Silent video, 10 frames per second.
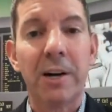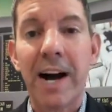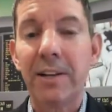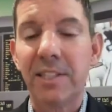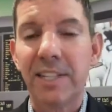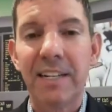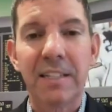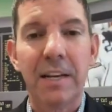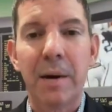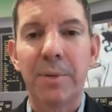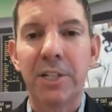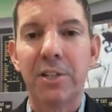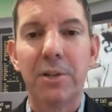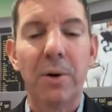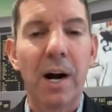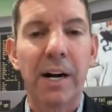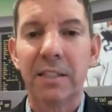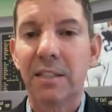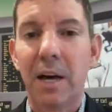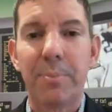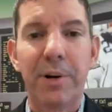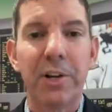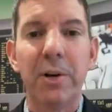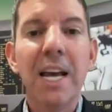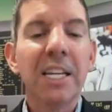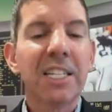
Ohio State is the #2, Arkansas, Purdue.